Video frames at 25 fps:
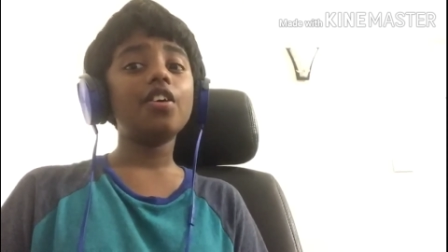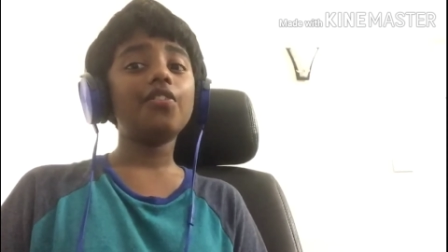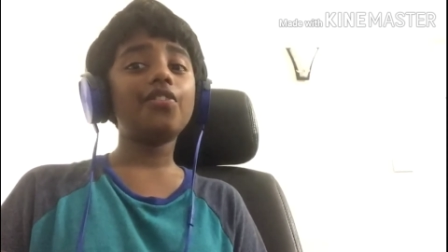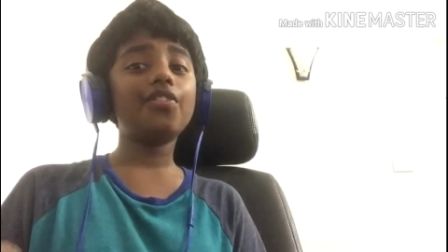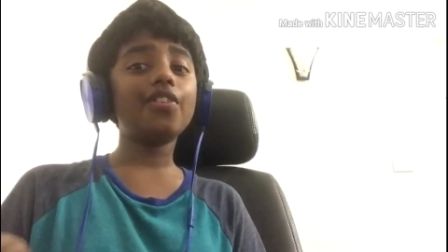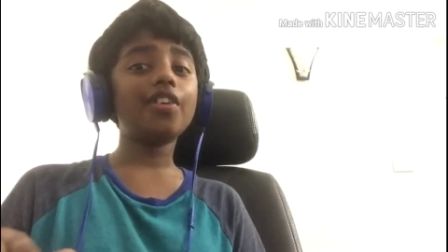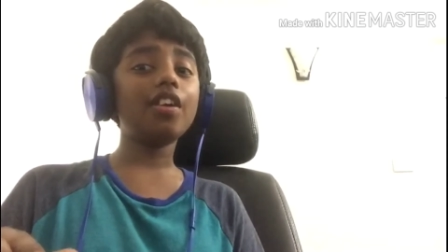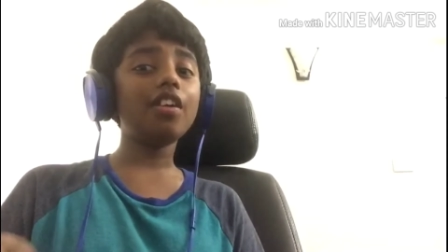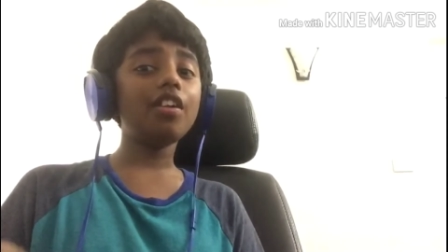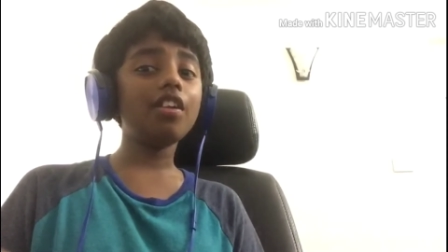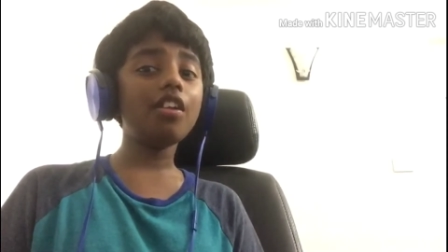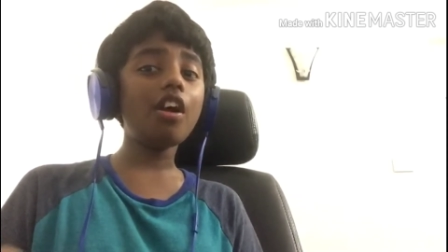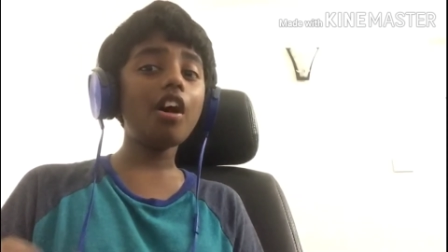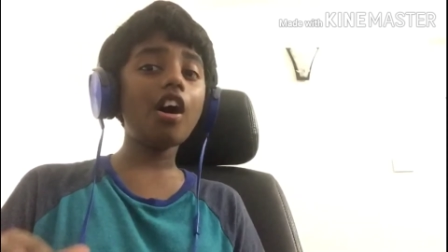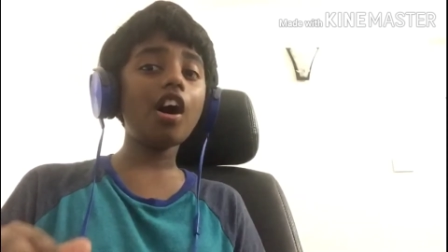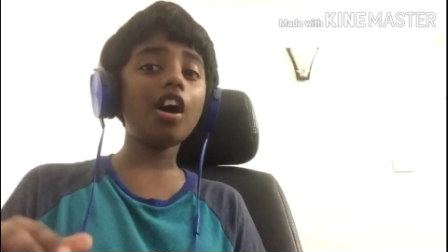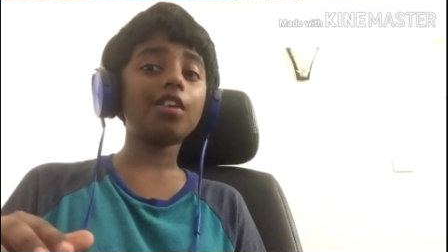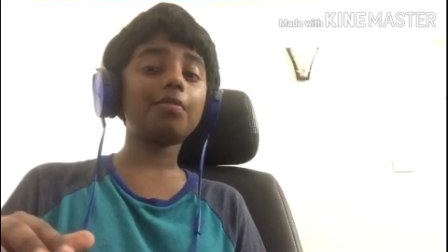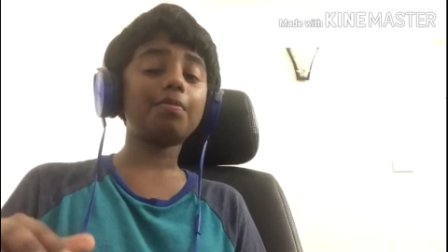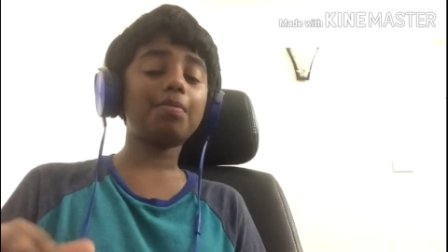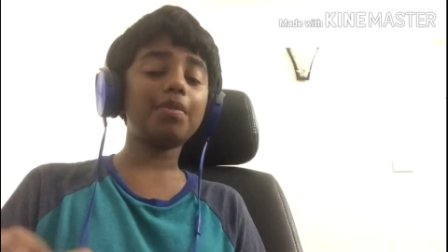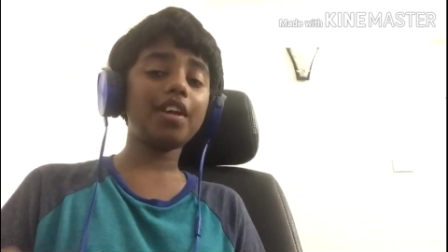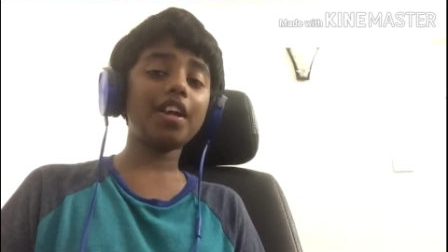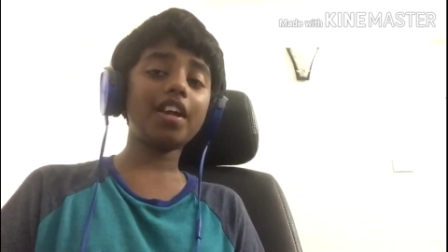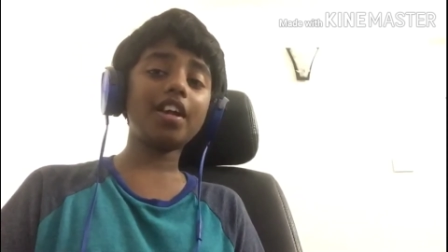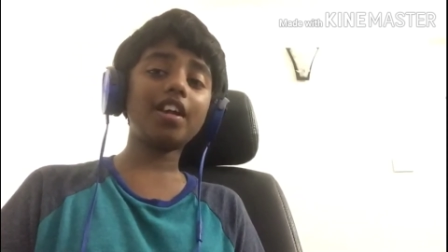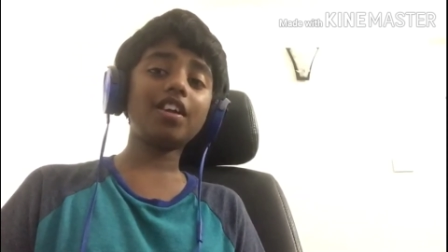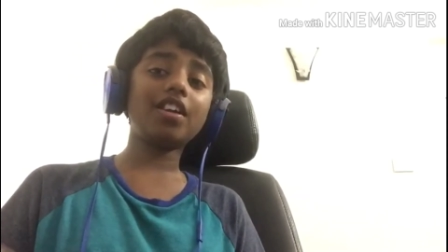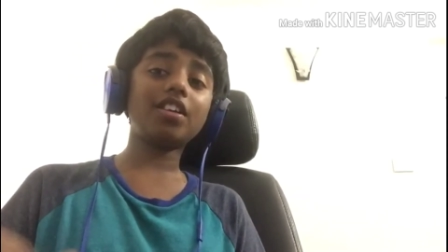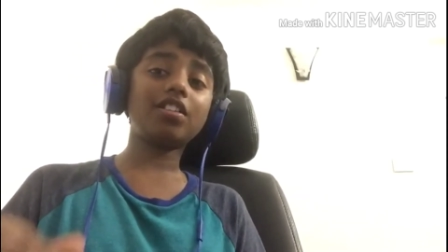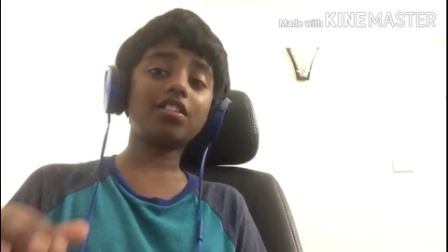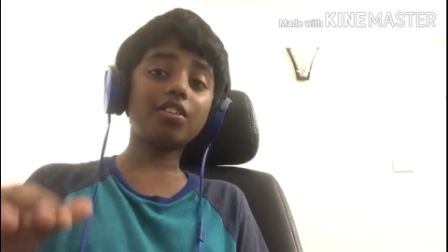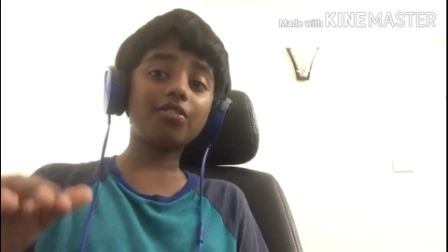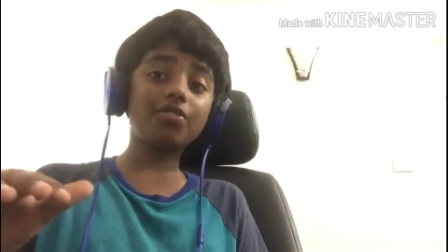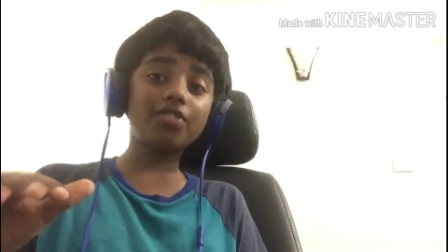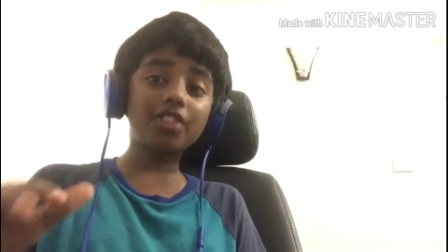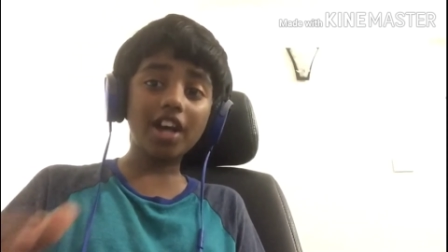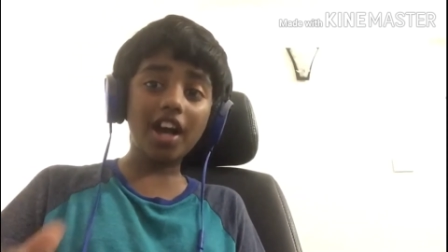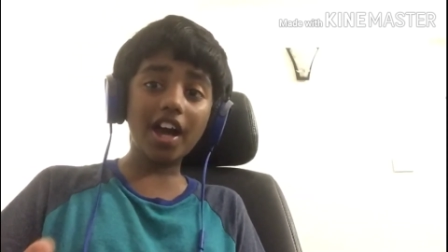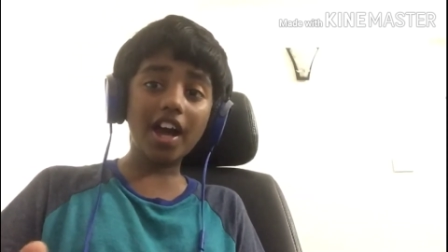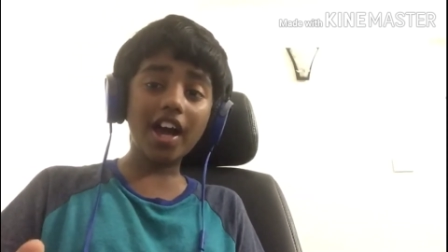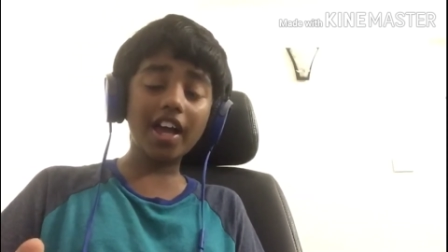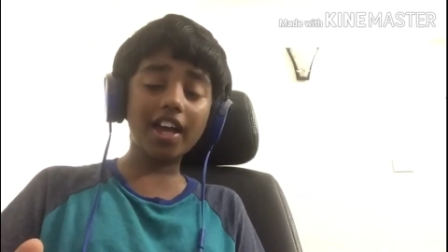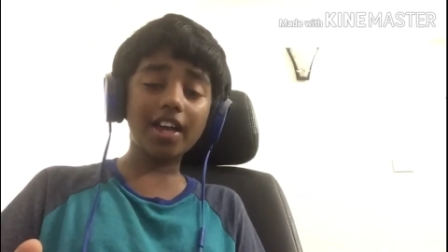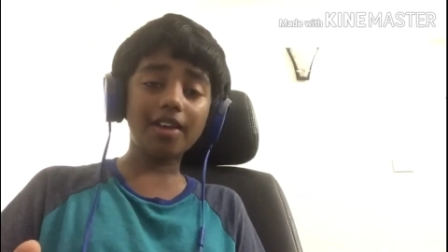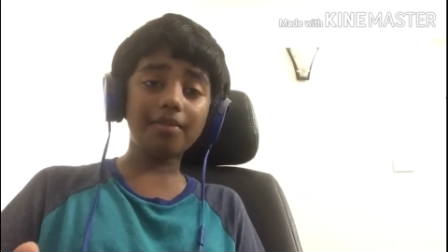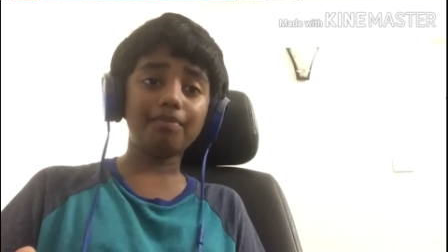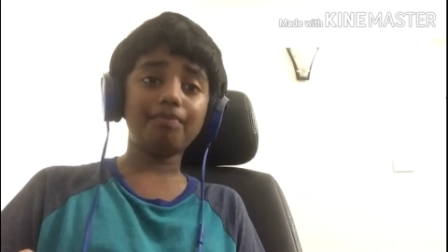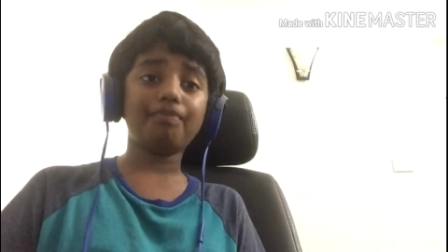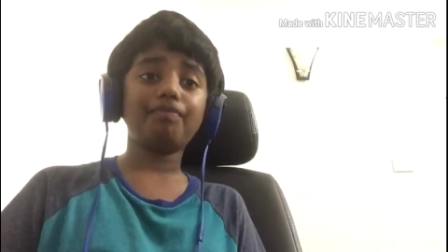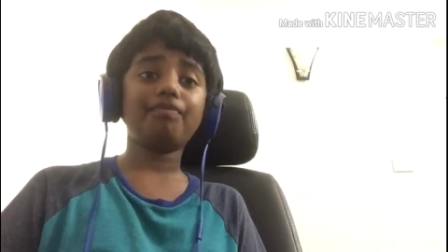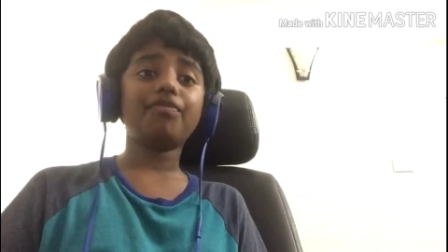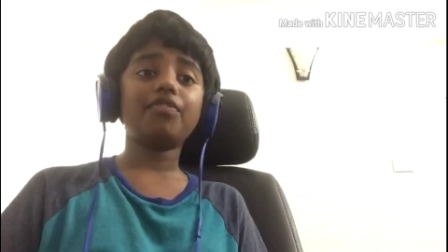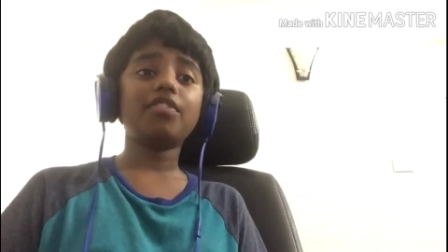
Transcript: for long periods of time.